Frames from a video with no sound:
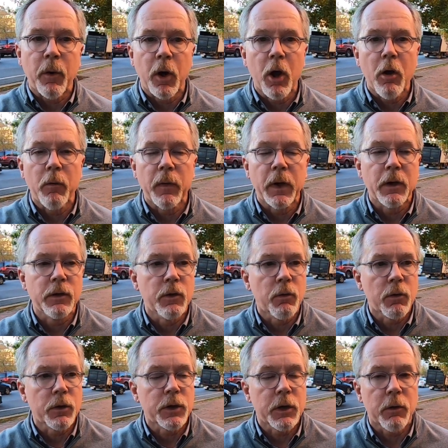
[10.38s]
or COVID in
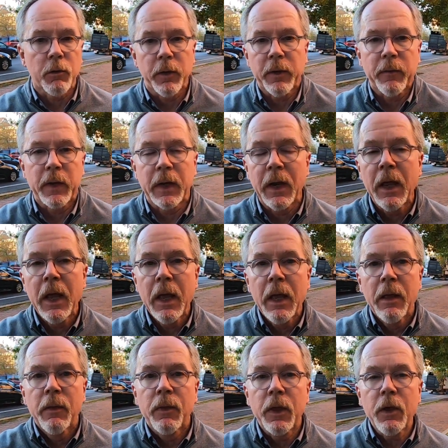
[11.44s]
Georgia or even
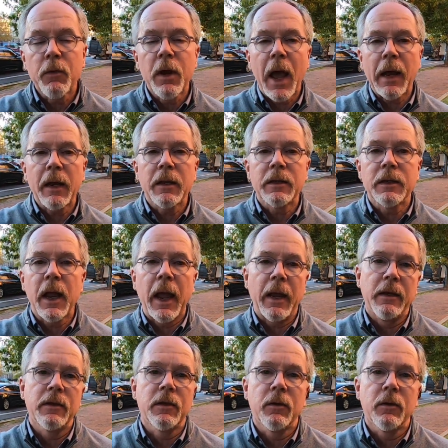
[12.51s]
the United States.